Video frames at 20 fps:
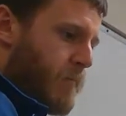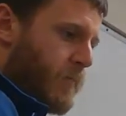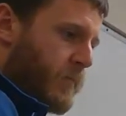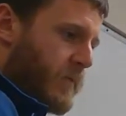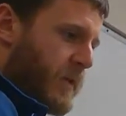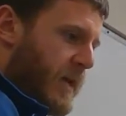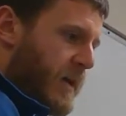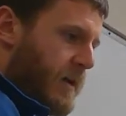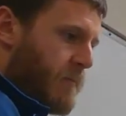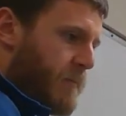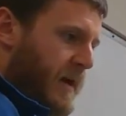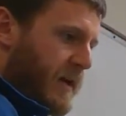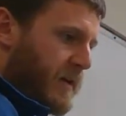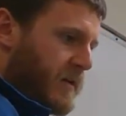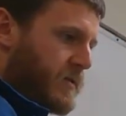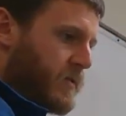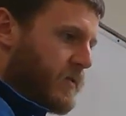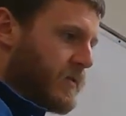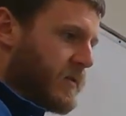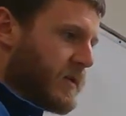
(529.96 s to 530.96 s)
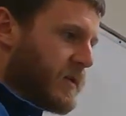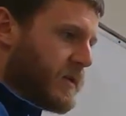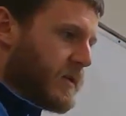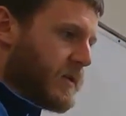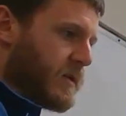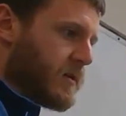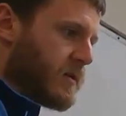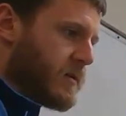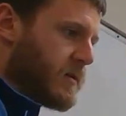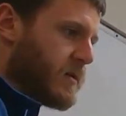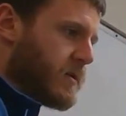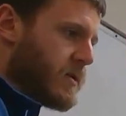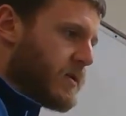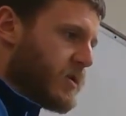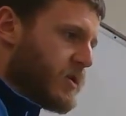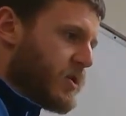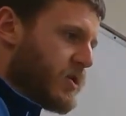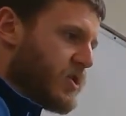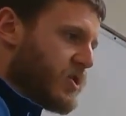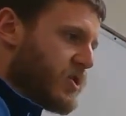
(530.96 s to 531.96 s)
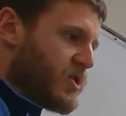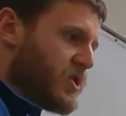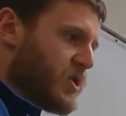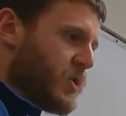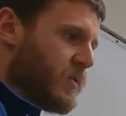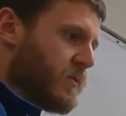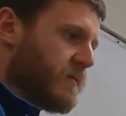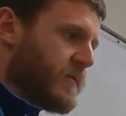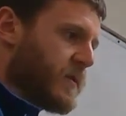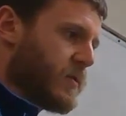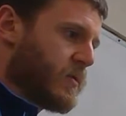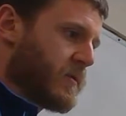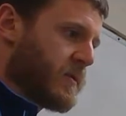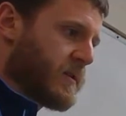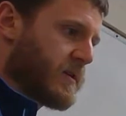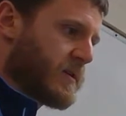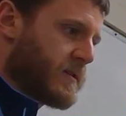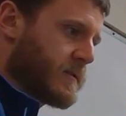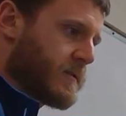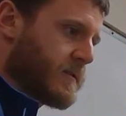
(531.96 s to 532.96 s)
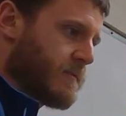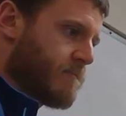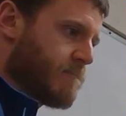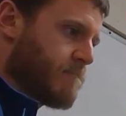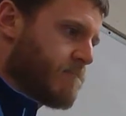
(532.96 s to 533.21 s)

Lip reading: Okay, back to the student view of this.